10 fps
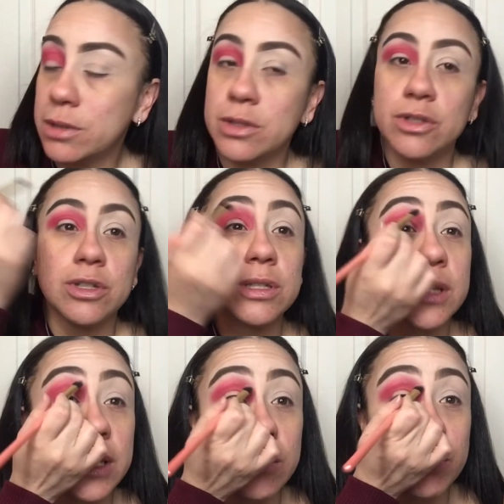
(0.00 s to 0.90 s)
to just
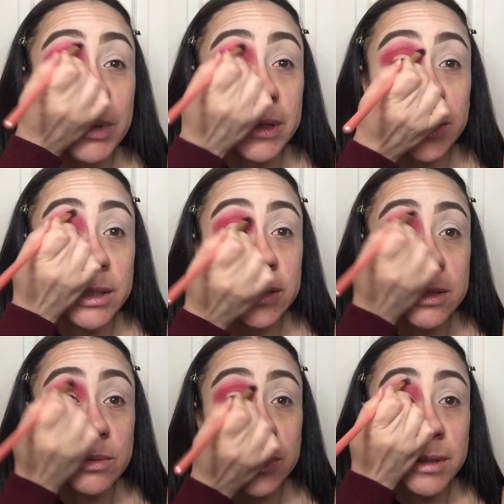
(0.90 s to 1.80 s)
keep blending.
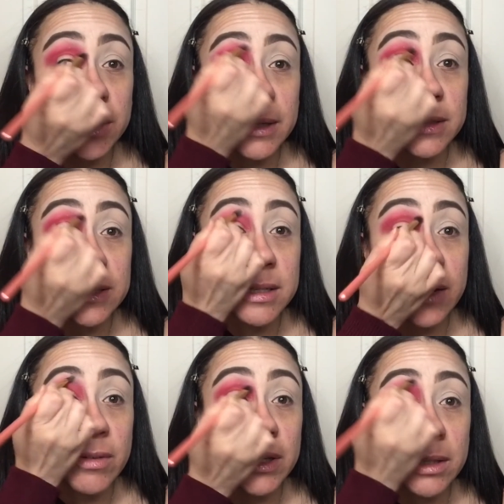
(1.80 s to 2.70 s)
This one again doesn't
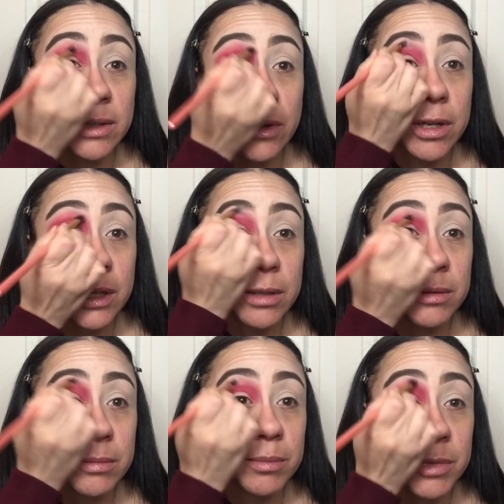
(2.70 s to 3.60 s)
have anything on it,
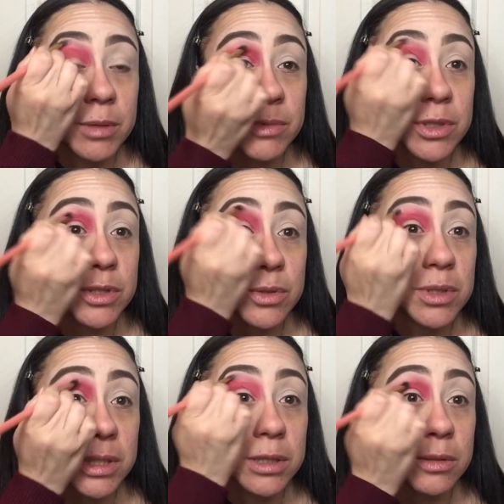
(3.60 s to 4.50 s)
but I'm just
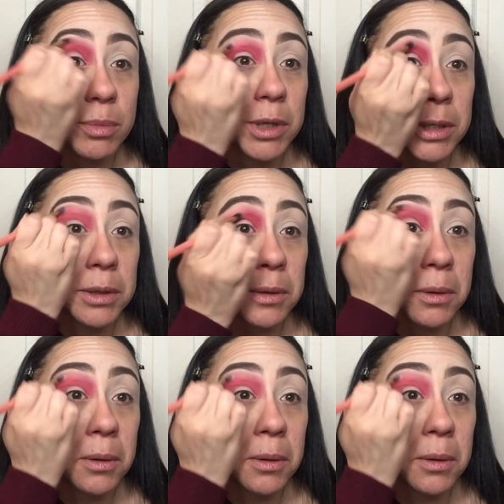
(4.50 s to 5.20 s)
using it to blend.